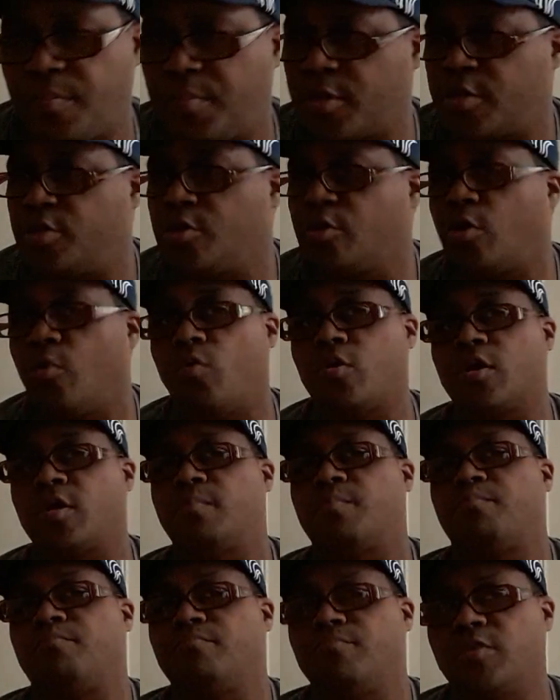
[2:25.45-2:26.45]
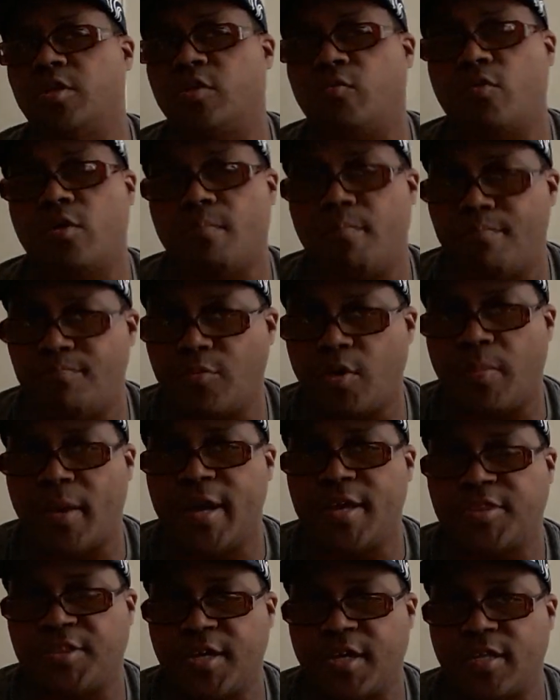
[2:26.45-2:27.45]
But you don't want
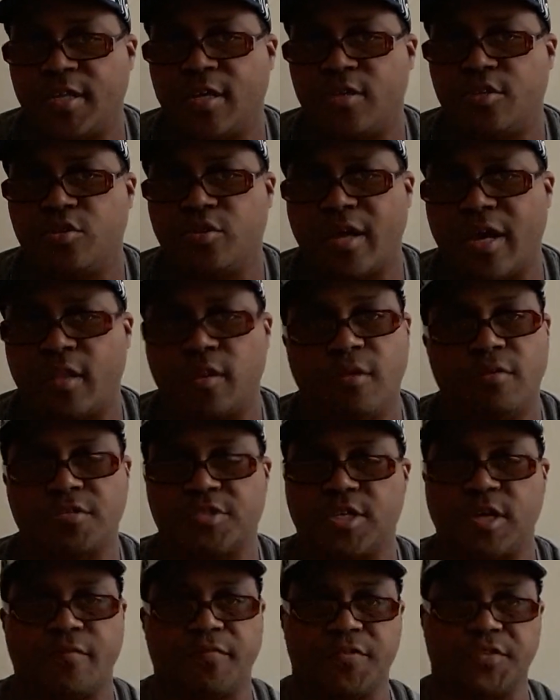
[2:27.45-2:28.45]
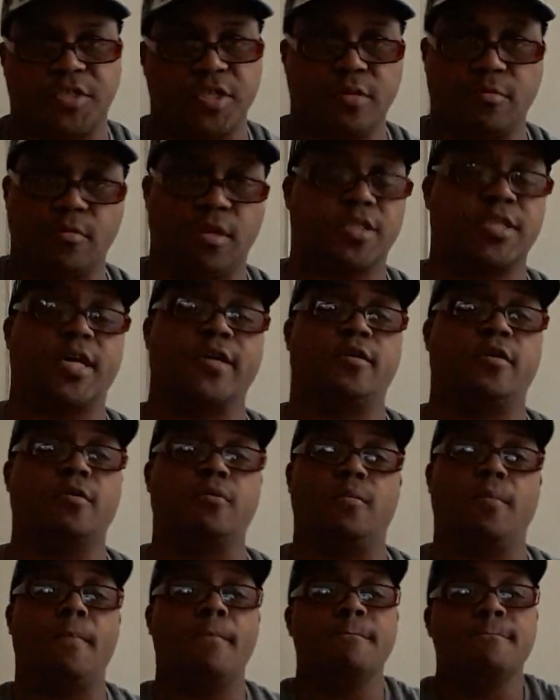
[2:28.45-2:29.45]
nobody thinking that you got low self-esteem, because I
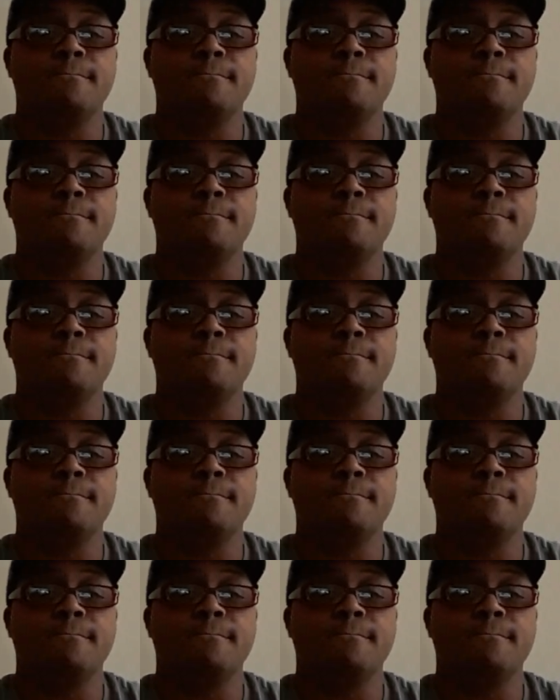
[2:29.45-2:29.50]
don't.